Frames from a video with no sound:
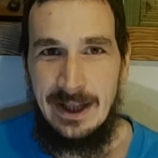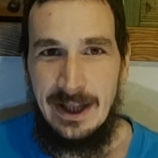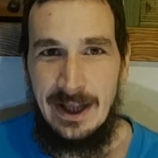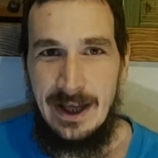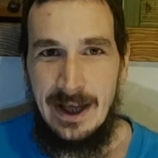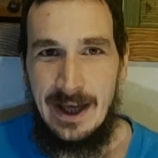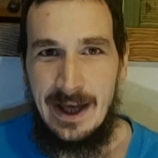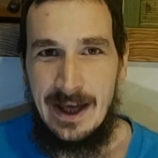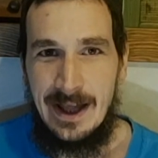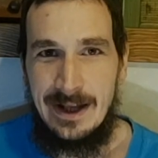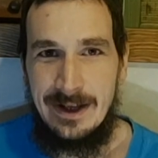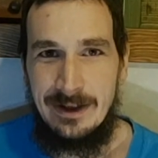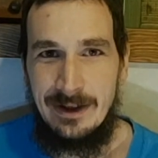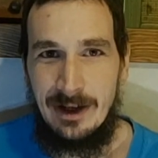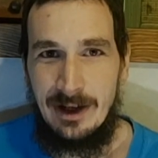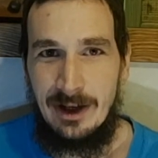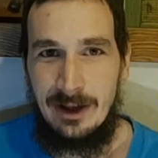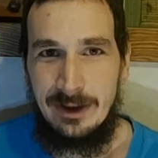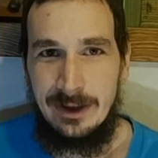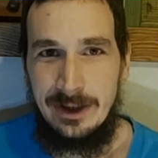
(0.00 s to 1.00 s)
And,
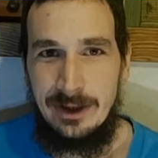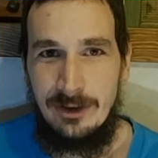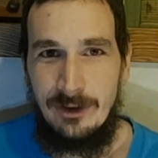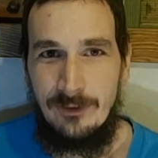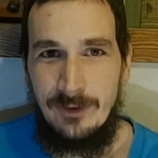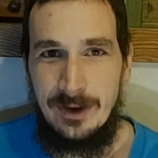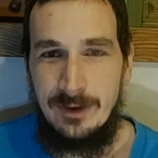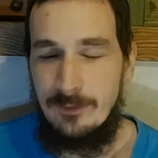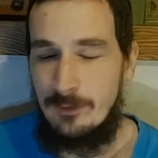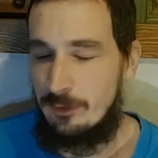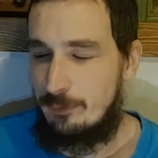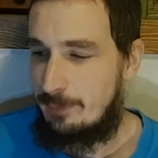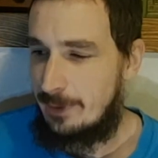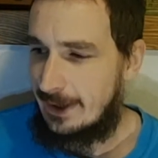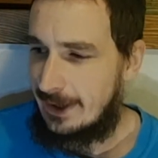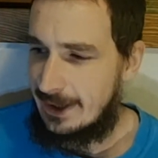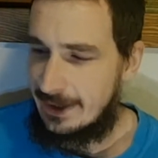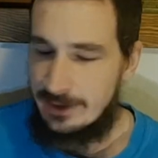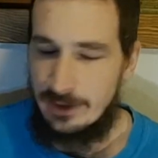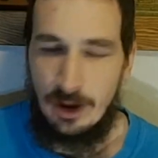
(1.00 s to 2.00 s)
he was
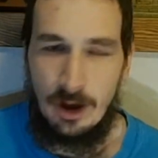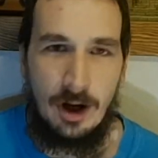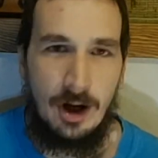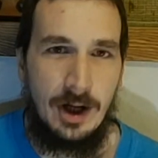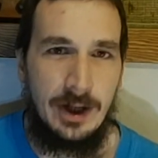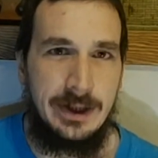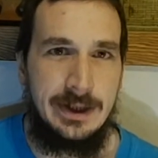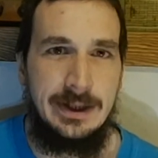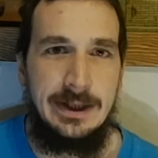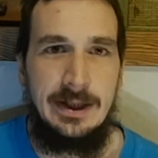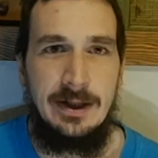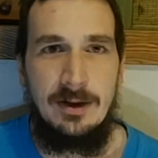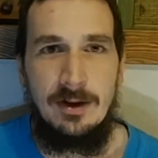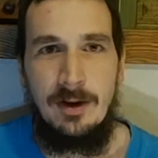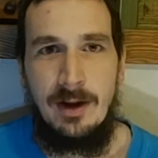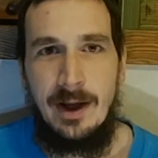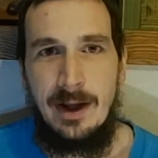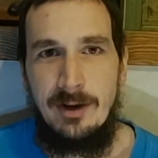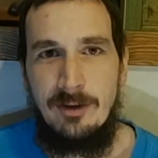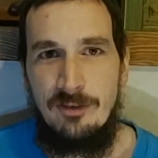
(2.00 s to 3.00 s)
big into hockey
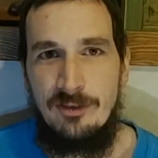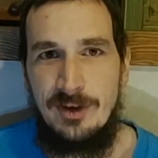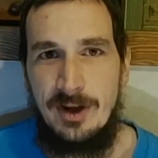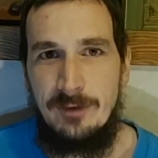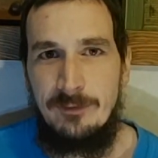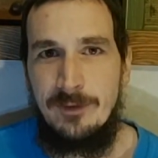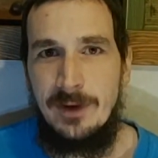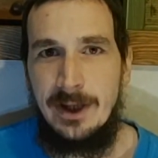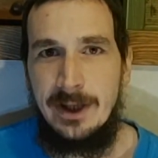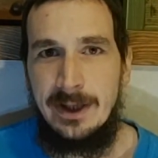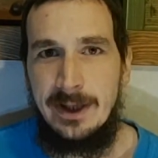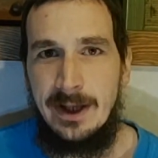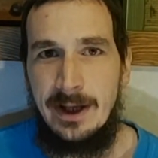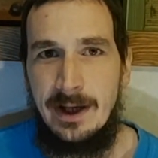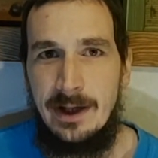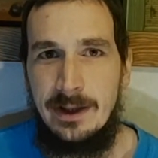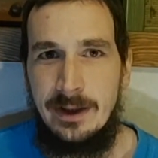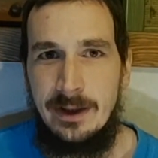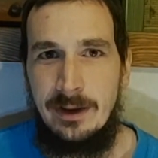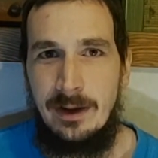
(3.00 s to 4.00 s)
and stuff like
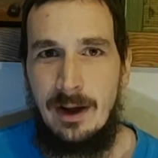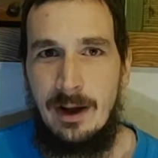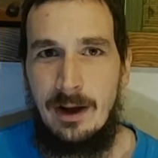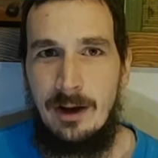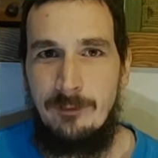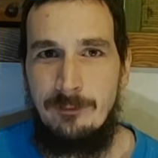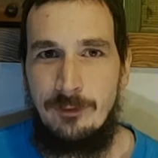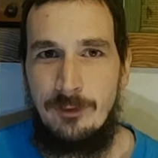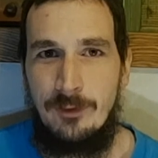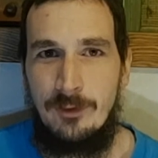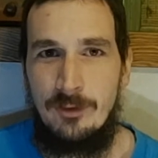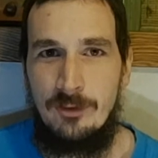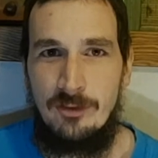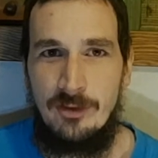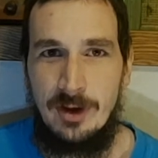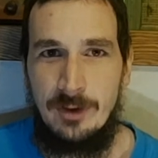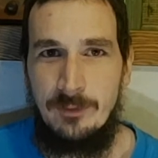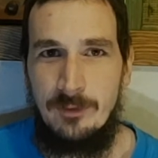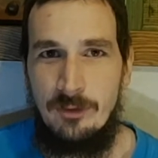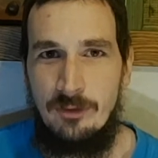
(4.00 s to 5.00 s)
that. And, of course,
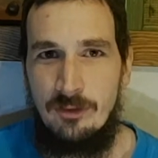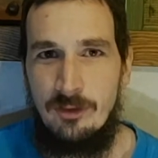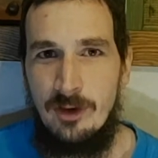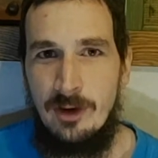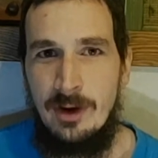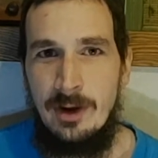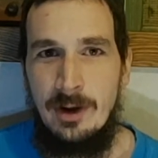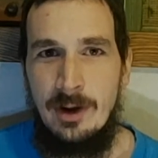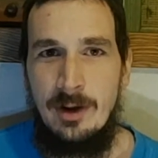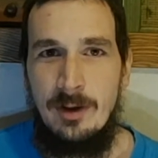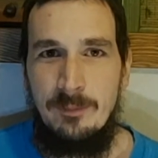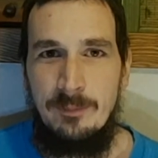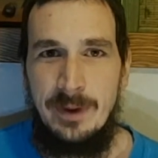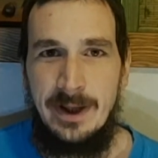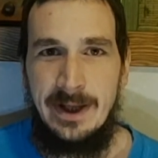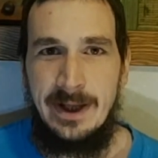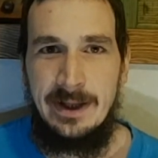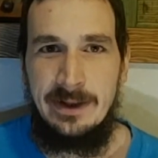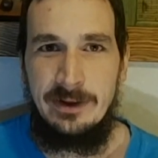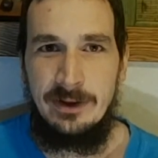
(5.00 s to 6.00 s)
I was
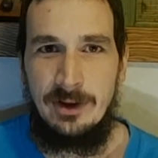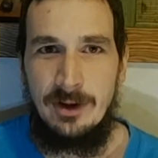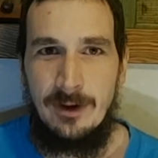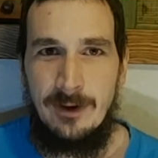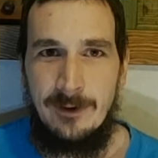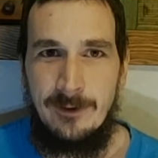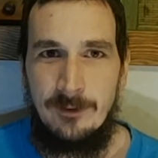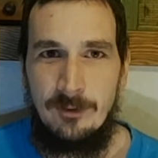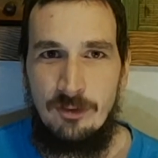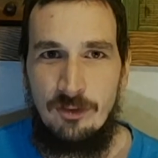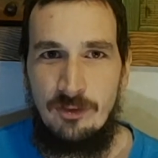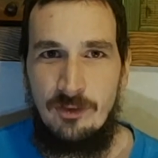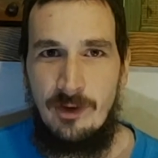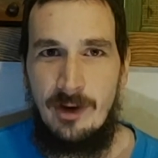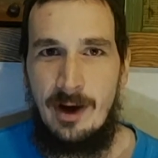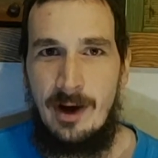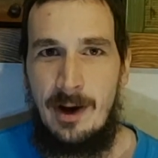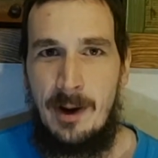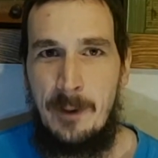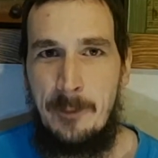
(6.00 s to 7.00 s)
big into cars.
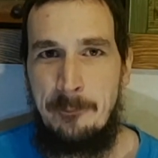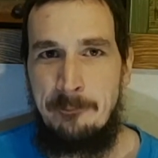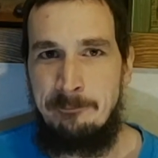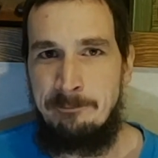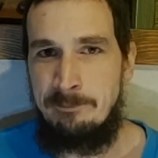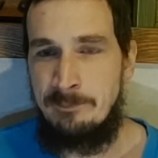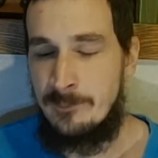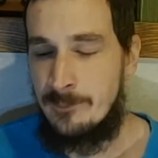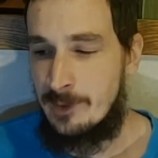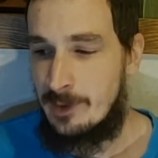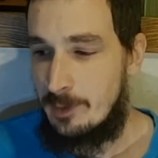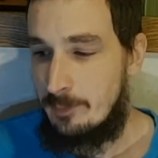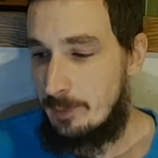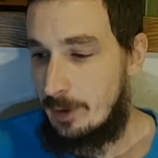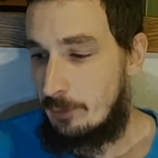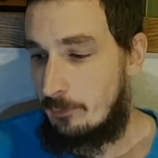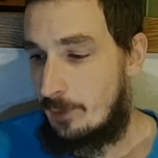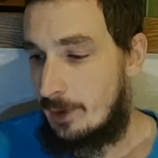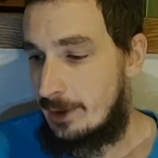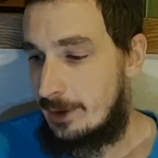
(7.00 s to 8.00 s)

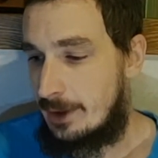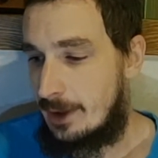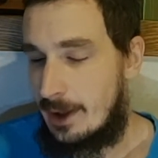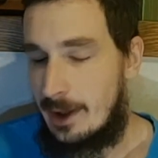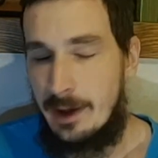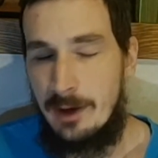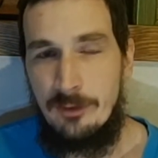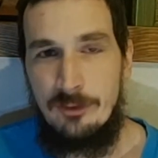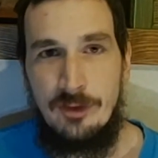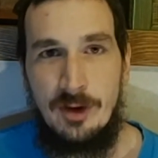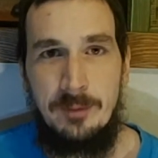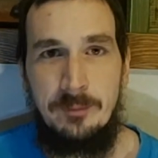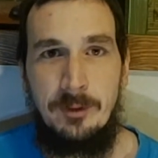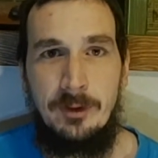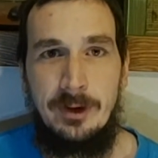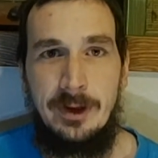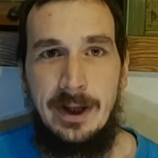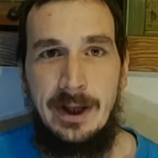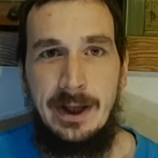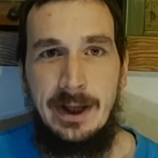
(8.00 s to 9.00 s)
But one summer
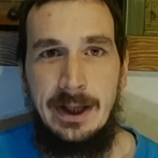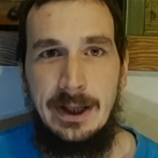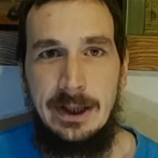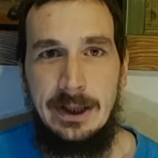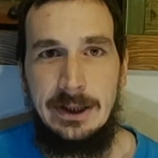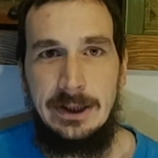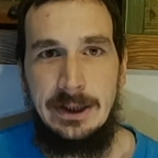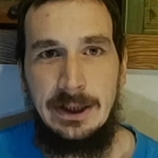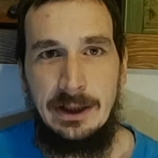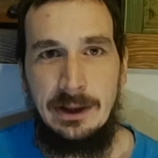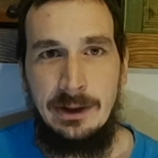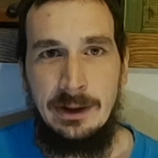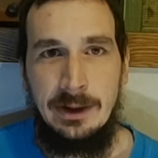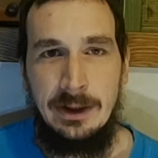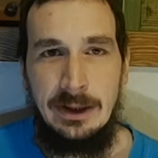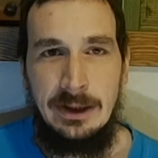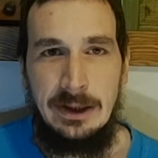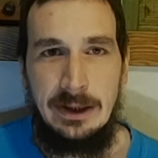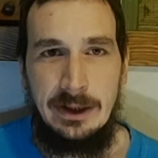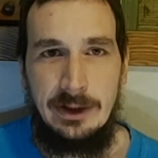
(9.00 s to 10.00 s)
day,
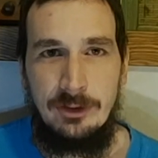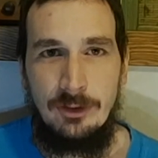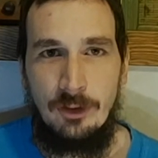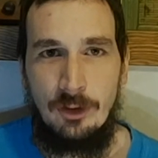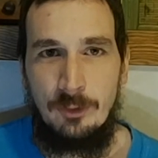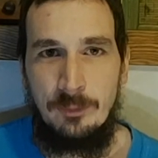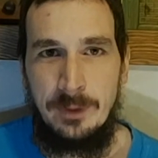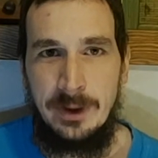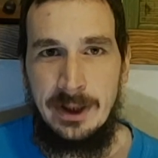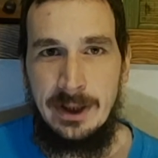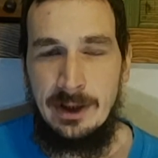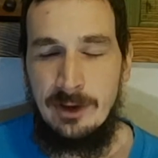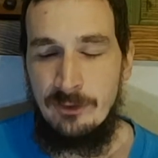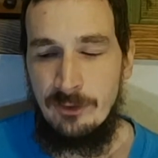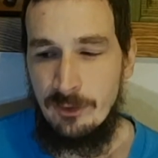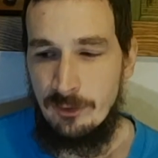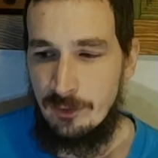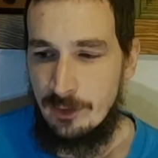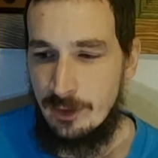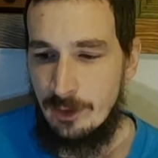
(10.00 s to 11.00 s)
he told me, he
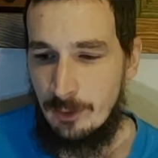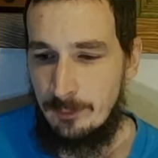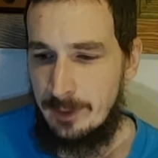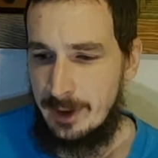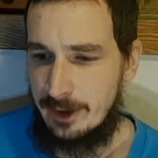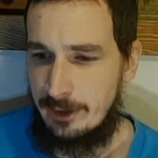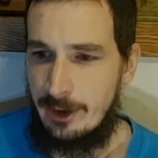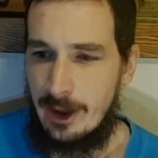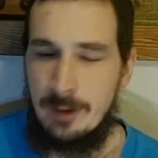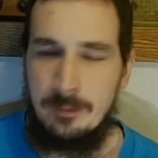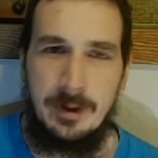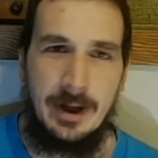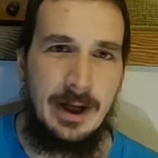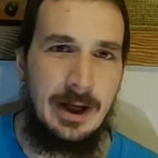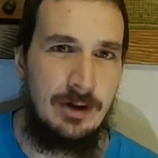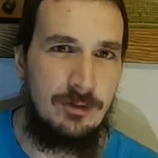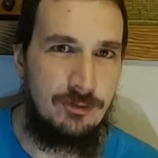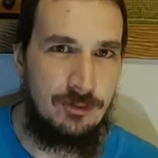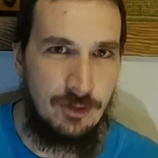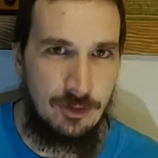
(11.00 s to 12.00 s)
says, my grandma
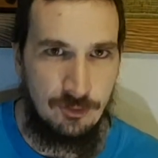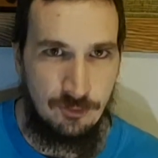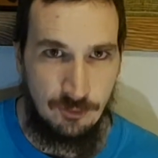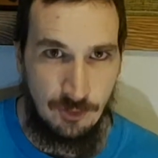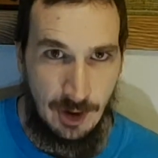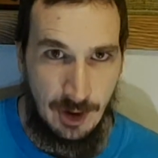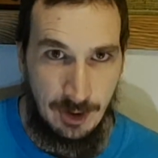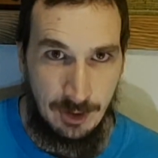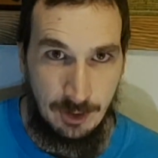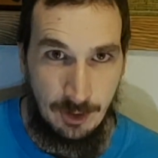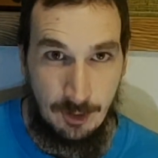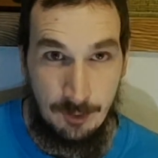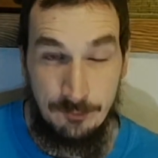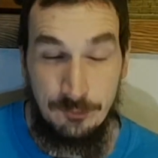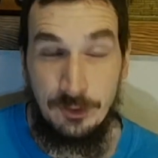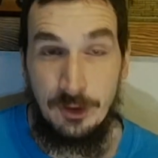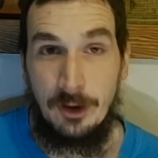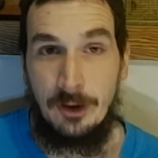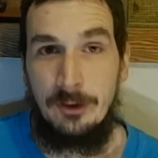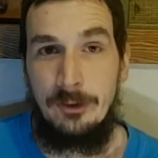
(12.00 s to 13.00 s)
has this golf
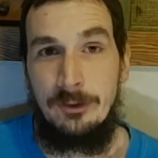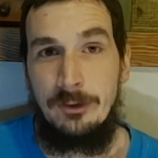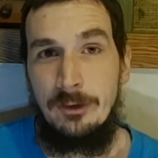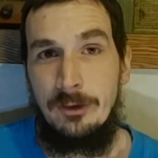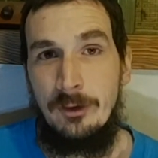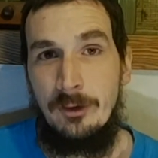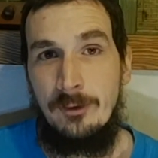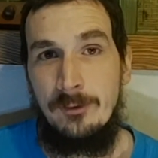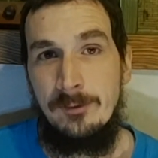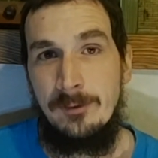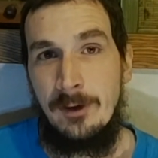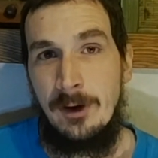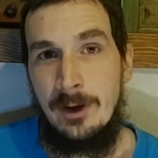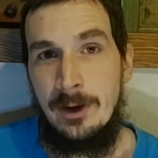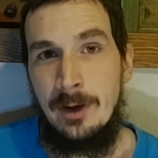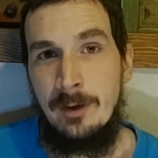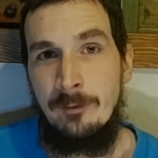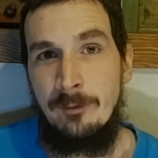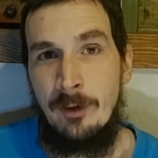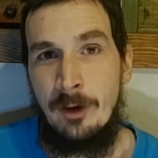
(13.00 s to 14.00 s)
cart over on
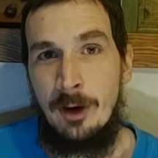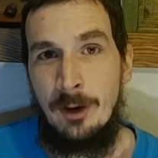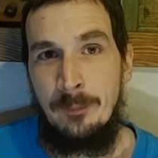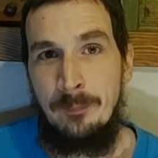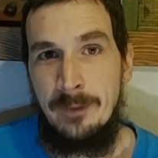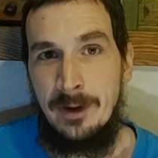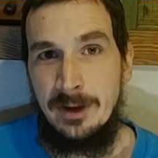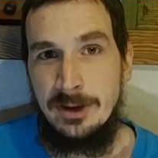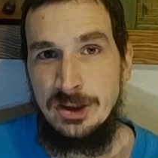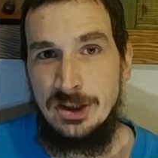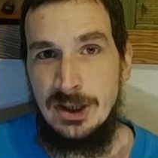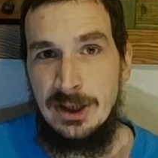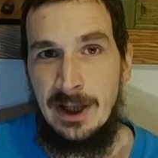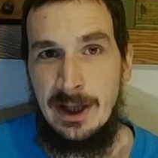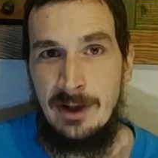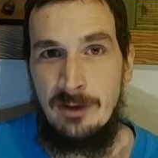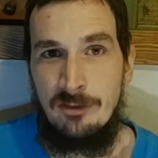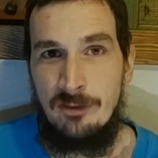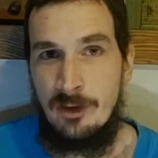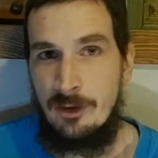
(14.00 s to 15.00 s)
the farm that she
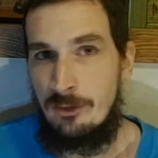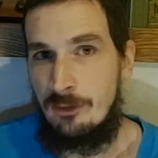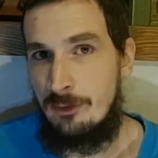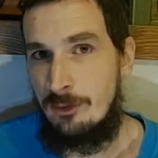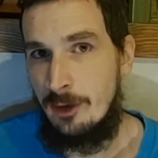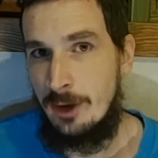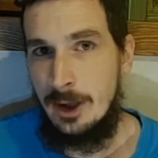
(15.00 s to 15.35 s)
lets us